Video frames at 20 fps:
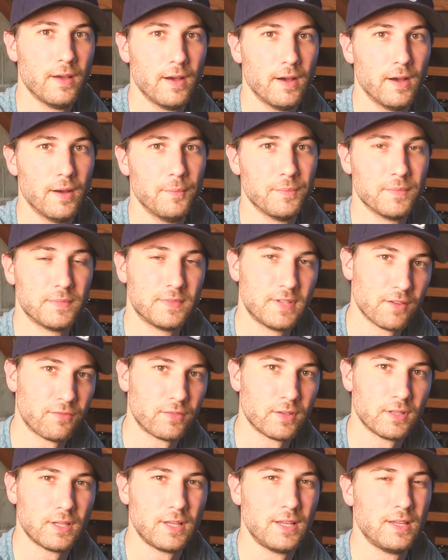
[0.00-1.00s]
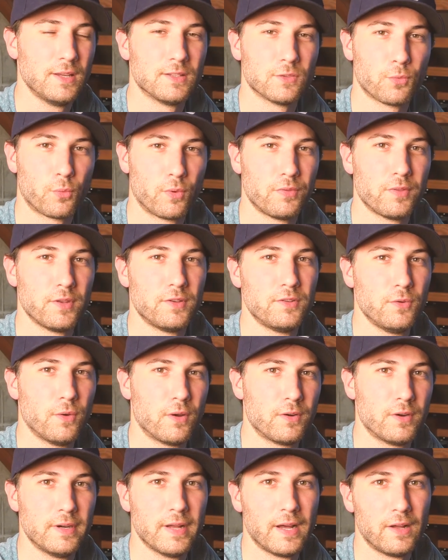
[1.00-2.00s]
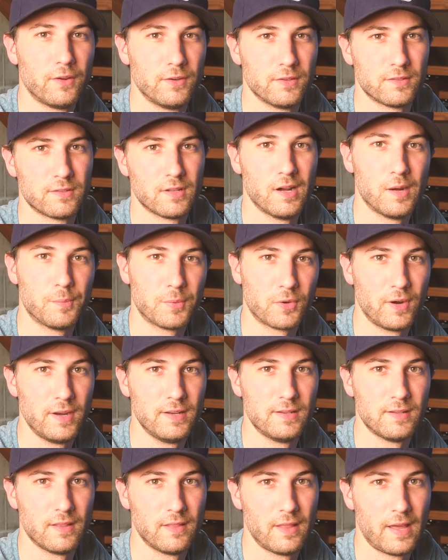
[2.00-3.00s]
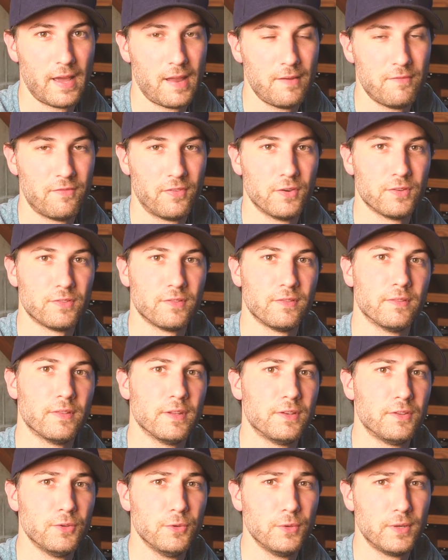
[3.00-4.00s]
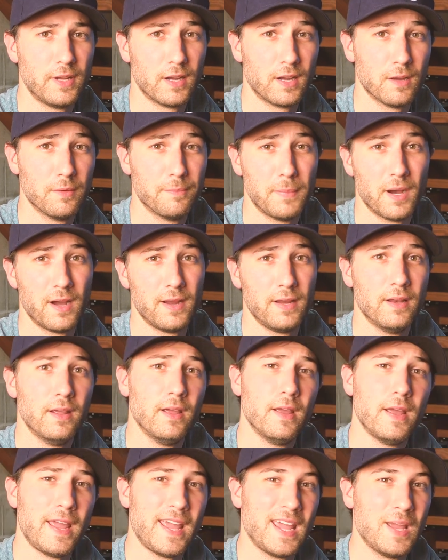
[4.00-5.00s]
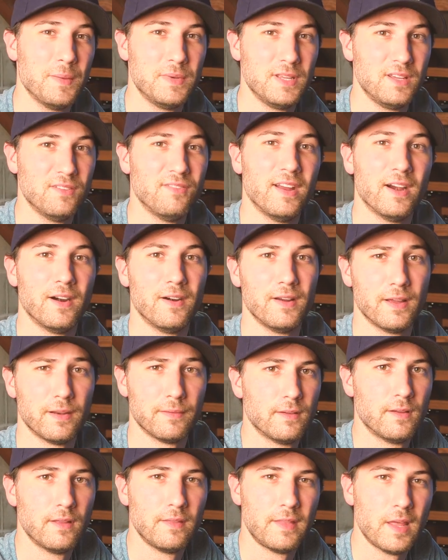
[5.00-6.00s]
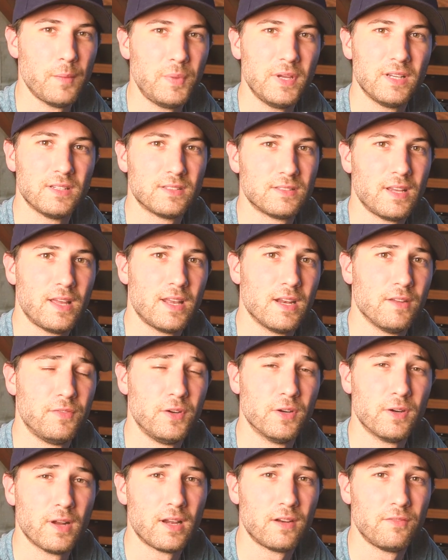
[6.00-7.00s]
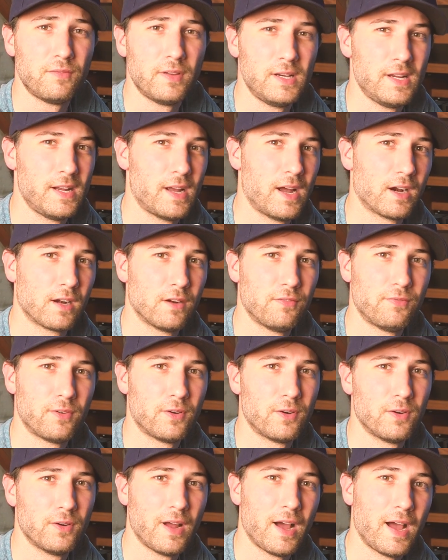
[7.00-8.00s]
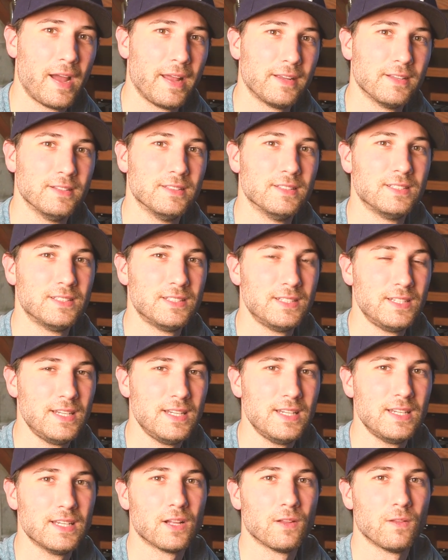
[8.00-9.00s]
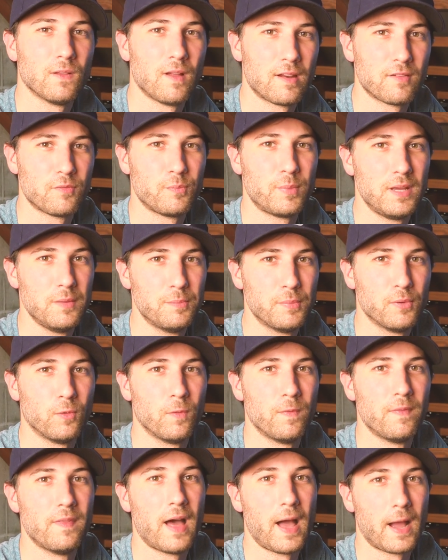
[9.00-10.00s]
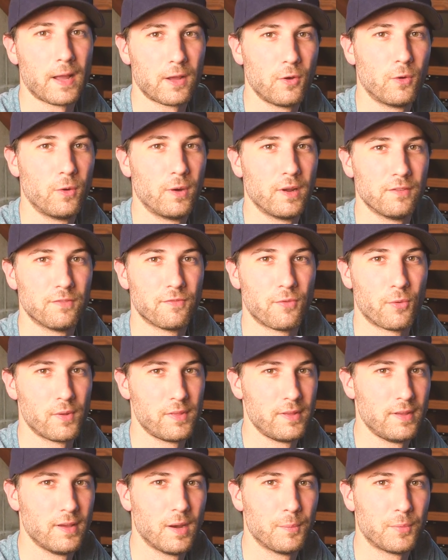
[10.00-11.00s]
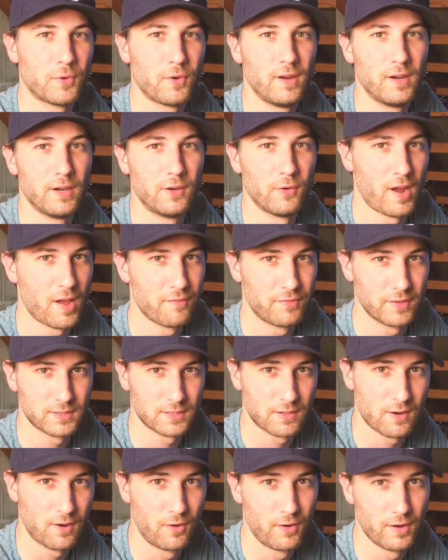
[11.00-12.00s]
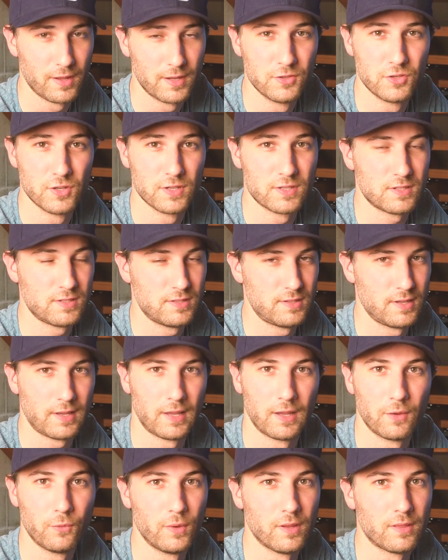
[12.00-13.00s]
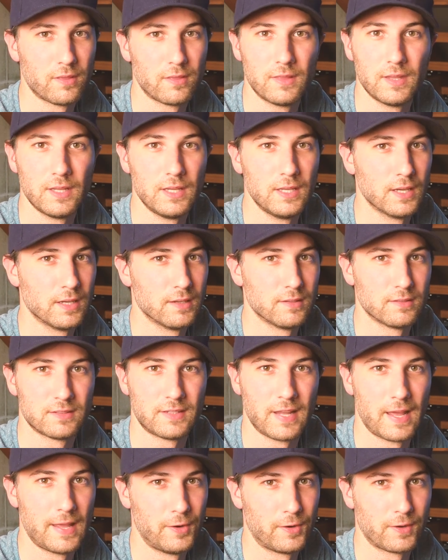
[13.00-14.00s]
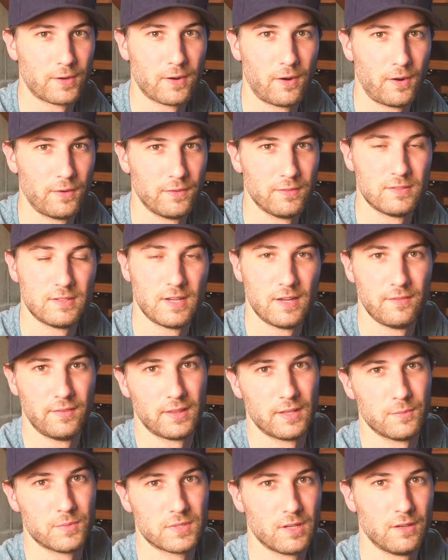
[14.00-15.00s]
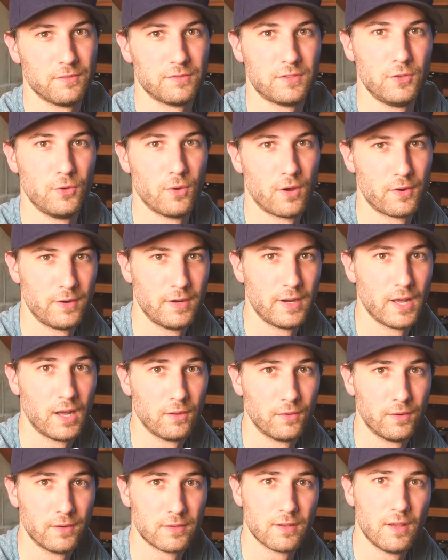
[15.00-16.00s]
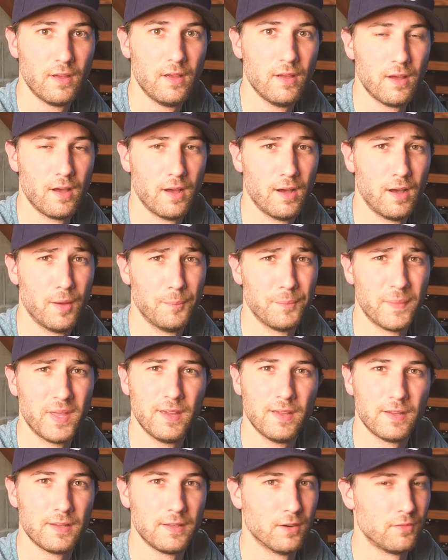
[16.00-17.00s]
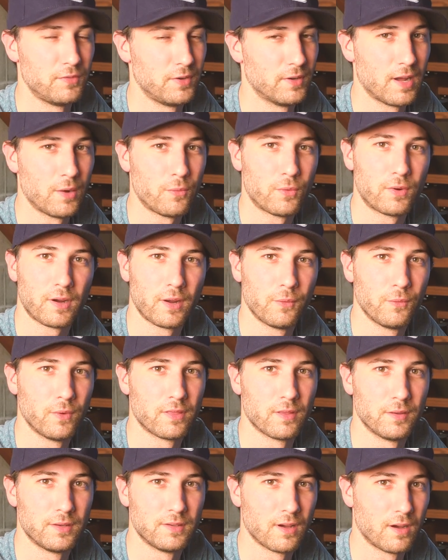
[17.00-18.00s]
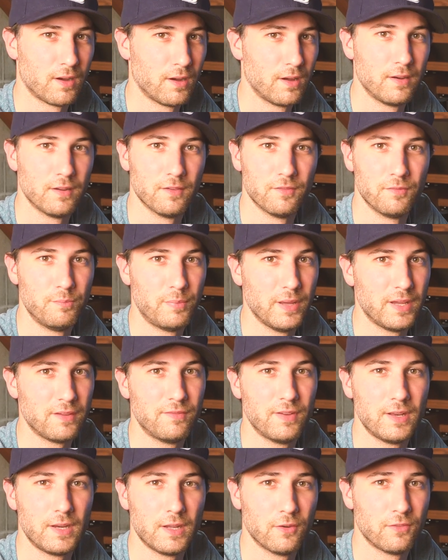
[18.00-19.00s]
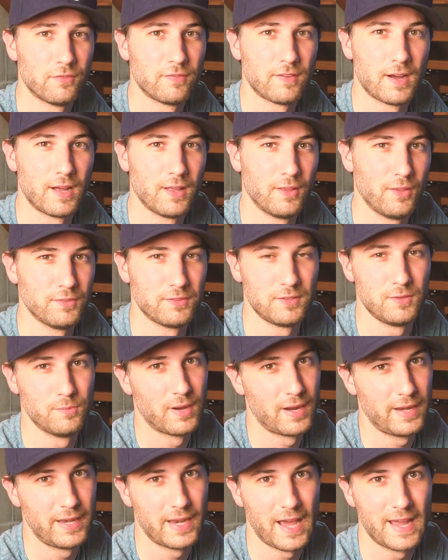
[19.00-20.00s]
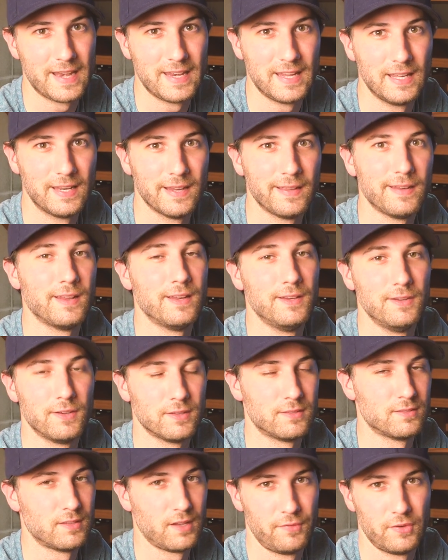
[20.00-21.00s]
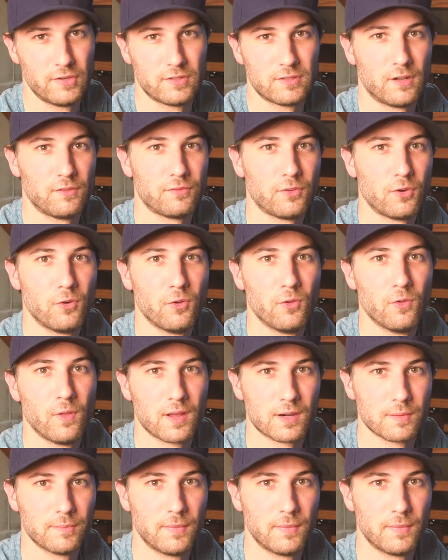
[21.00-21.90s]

um, definitely, it's worth the $200 to upgrade to that versus the two gigabyte AMD variant. That being said, if you're not a videographer, I could see a lot of people not going for the upgraded graphics card and just sticking with the uh, standard card and saving themselves $200. Um, you know, if you're not working with a ton of big video files, you might not need it and you could save yourself a whole lot